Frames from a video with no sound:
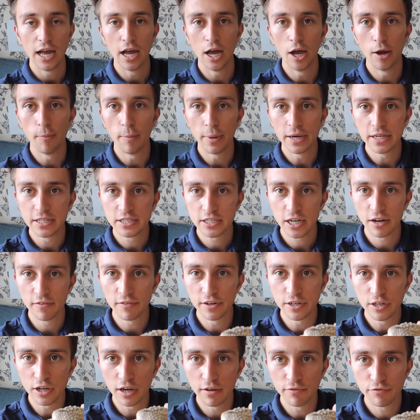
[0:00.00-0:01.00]
And he's
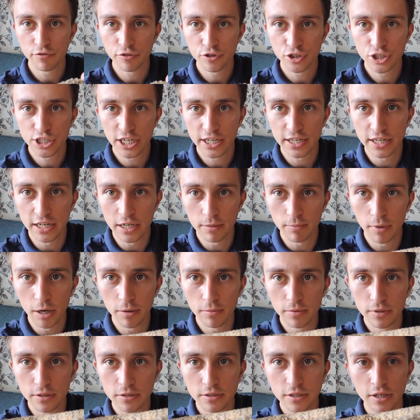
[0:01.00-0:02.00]
currently going through shedding at the moment,